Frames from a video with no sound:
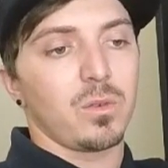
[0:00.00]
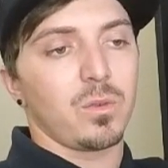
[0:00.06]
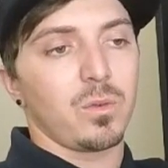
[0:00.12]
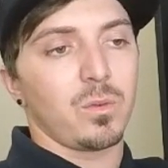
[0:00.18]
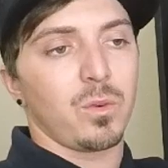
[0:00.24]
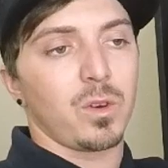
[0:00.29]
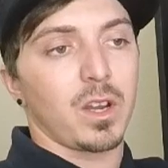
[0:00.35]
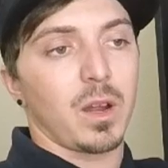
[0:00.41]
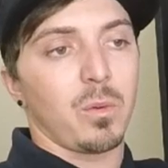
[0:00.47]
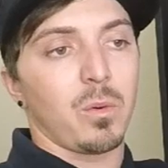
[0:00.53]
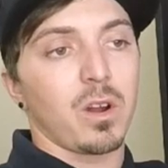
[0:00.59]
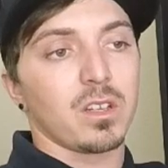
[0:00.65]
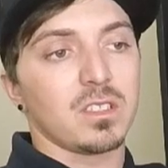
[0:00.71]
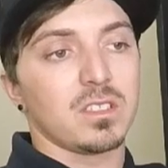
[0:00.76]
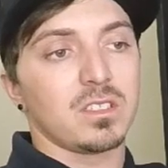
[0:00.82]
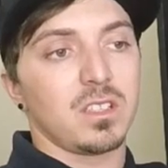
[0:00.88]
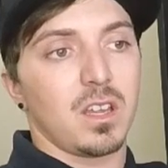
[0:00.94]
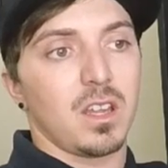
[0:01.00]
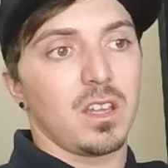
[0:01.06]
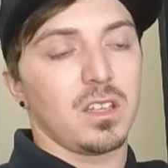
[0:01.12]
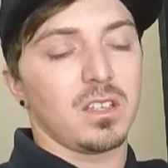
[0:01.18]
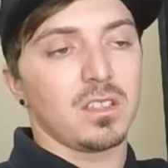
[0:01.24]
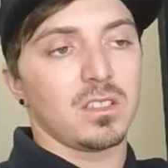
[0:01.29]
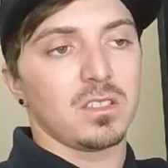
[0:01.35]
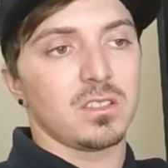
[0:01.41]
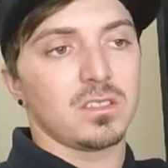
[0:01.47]
what I want to say
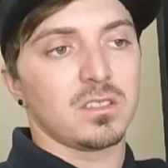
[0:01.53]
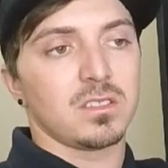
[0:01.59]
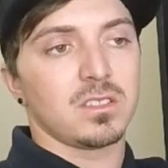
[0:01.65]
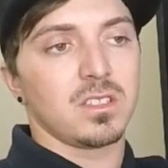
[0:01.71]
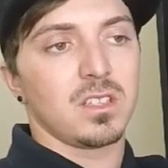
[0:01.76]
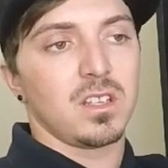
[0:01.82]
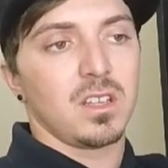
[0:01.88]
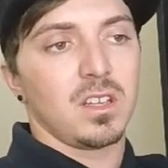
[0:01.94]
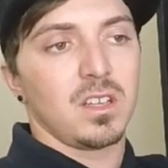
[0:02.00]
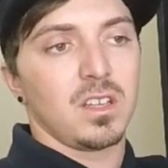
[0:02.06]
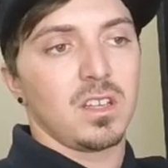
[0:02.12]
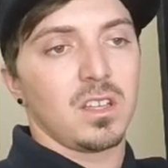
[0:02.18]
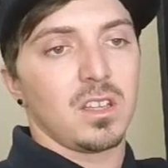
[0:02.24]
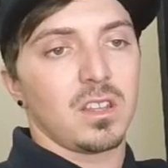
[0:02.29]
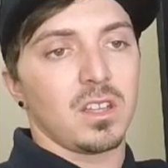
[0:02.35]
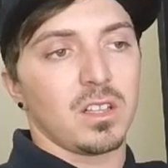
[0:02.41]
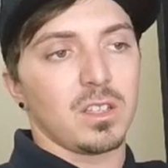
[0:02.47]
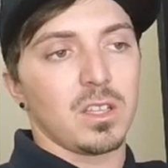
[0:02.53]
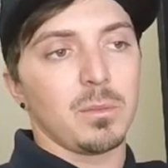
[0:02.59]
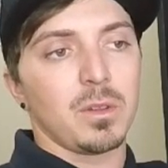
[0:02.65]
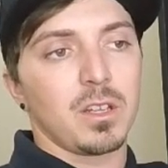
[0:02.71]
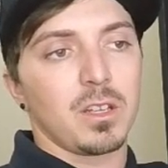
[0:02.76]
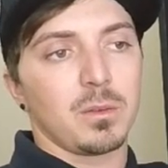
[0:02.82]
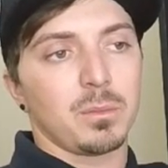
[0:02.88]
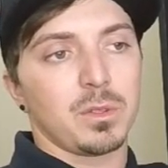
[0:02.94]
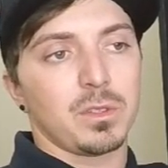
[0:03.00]
is the
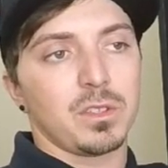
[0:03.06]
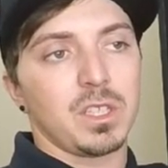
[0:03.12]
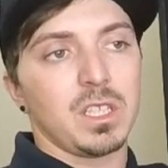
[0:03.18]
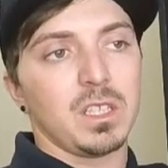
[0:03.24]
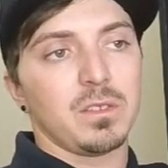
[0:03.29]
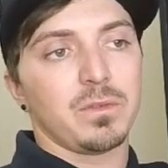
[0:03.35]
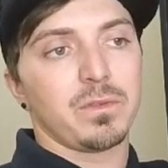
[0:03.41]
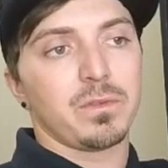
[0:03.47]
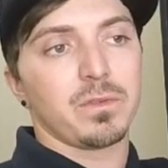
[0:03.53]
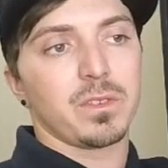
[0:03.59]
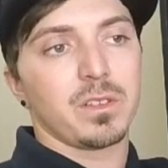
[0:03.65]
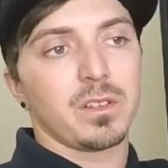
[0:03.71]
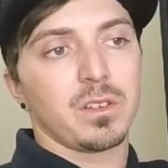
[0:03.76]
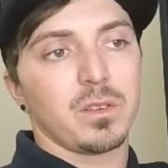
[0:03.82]
limiting belief,